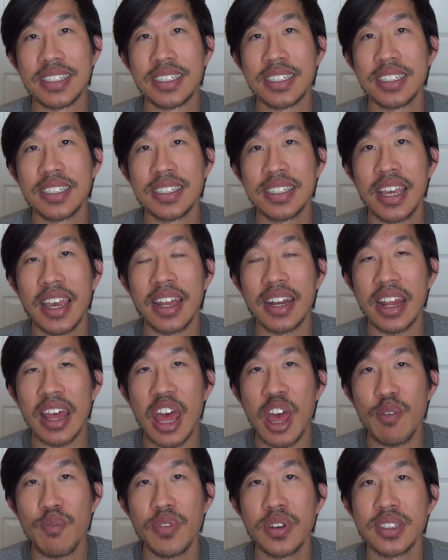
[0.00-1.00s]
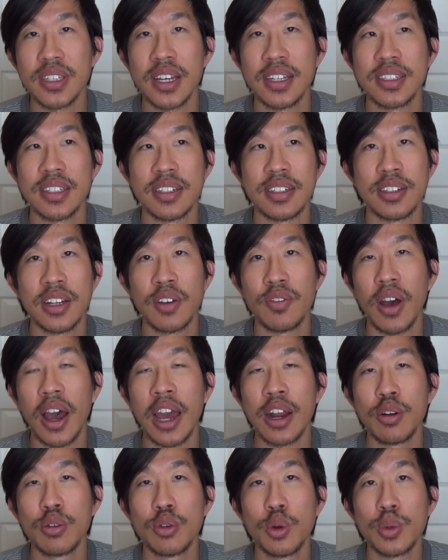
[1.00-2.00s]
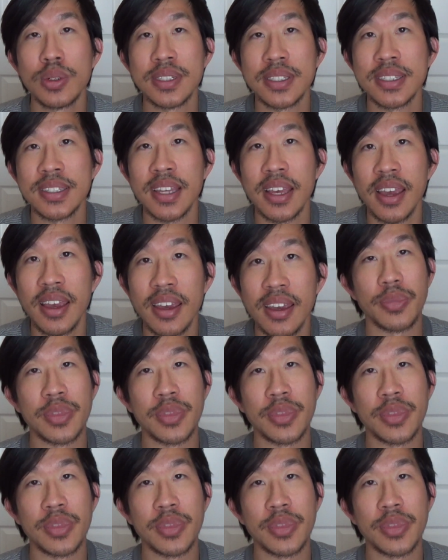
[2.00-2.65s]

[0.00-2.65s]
just can't emphasize that enough. I don't know what to say.